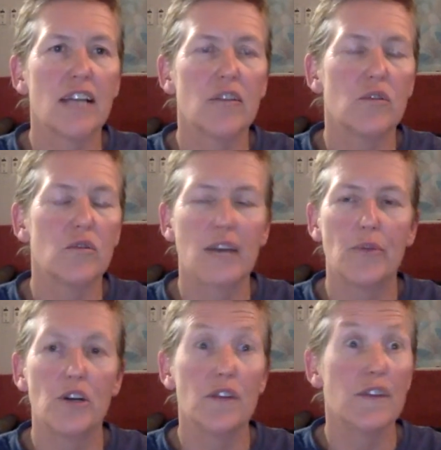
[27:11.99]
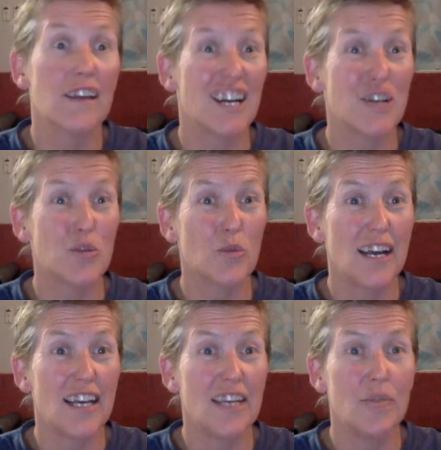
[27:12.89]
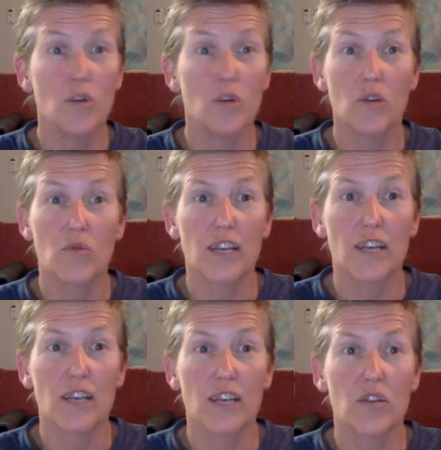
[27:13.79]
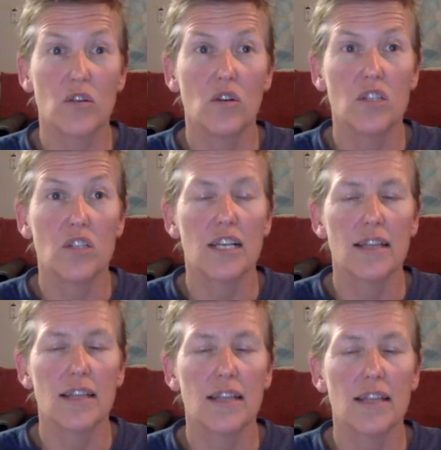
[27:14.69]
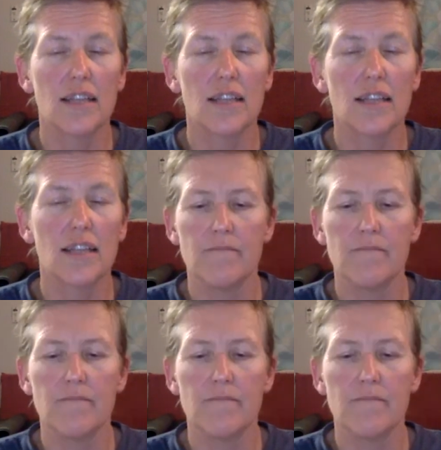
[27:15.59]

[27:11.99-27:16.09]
Look, they work for the 100-way world record, and I think that was a